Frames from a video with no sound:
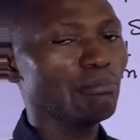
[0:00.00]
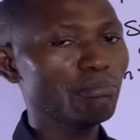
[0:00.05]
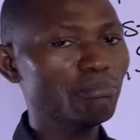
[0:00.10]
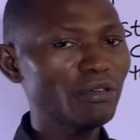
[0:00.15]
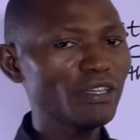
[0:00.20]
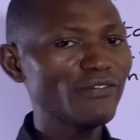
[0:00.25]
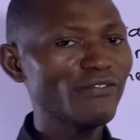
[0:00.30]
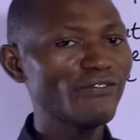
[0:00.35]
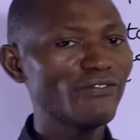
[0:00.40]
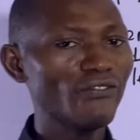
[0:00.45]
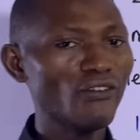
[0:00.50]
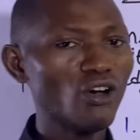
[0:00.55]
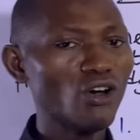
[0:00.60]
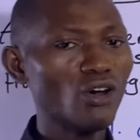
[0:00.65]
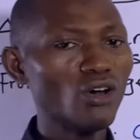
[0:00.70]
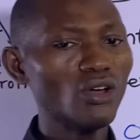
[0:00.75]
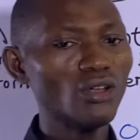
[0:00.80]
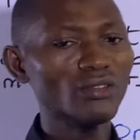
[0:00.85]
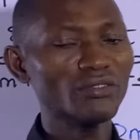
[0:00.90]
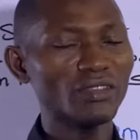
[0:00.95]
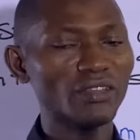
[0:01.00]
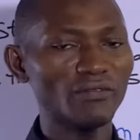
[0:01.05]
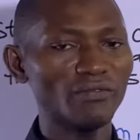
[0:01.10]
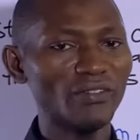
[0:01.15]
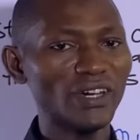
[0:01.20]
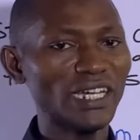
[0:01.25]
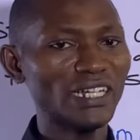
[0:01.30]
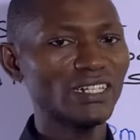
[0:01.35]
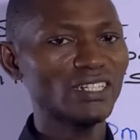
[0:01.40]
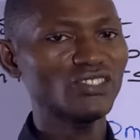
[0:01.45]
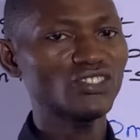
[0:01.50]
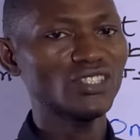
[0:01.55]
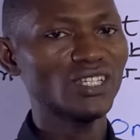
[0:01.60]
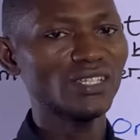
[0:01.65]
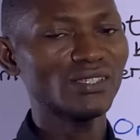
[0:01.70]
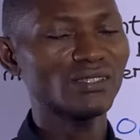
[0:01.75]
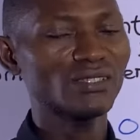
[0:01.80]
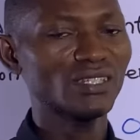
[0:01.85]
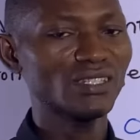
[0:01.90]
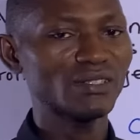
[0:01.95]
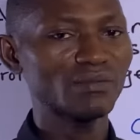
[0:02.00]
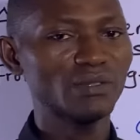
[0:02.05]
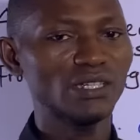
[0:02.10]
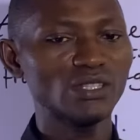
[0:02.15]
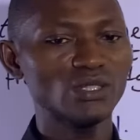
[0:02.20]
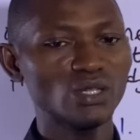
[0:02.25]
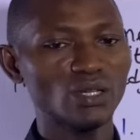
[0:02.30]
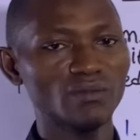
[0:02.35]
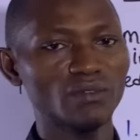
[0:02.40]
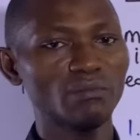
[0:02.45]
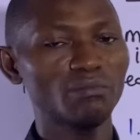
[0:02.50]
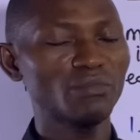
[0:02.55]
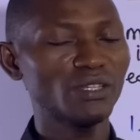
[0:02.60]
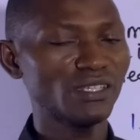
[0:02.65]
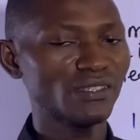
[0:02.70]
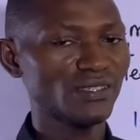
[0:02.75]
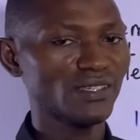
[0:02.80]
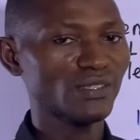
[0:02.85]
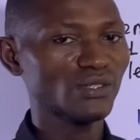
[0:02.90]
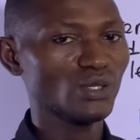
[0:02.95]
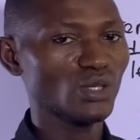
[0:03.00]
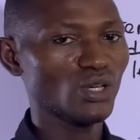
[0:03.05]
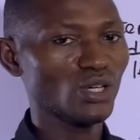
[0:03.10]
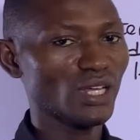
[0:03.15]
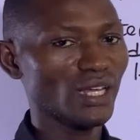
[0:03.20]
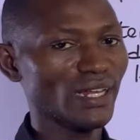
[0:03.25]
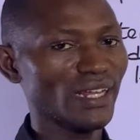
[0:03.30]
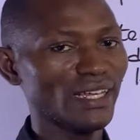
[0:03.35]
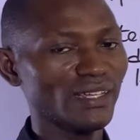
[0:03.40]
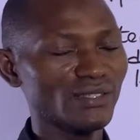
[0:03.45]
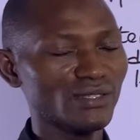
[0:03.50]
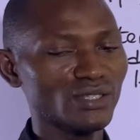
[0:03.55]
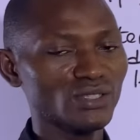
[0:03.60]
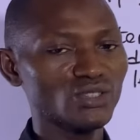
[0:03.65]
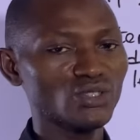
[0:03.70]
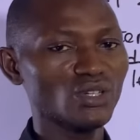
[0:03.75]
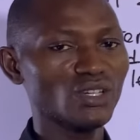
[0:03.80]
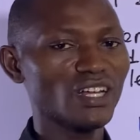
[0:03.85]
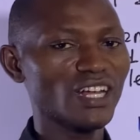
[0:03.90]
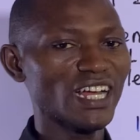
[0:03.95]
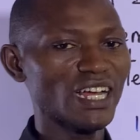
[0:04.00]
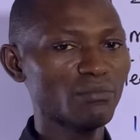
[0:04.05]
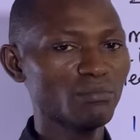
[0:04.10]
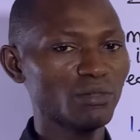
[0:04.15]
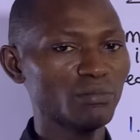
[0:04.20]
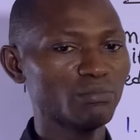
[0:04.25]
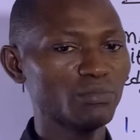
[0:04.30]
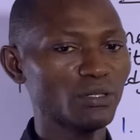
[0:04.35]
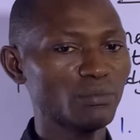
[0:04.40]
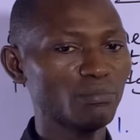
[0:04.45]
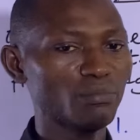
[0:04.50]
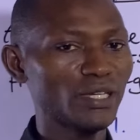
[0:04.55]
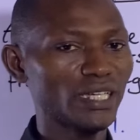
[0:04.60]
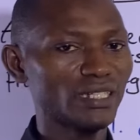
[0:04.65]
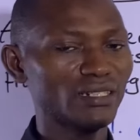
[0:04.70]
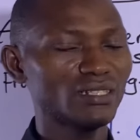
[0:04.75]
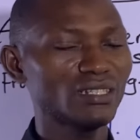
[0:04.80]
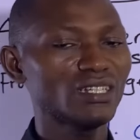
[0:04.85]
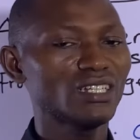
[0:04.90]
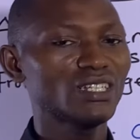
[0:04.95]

Before the financial statement of a business organization can be prepared,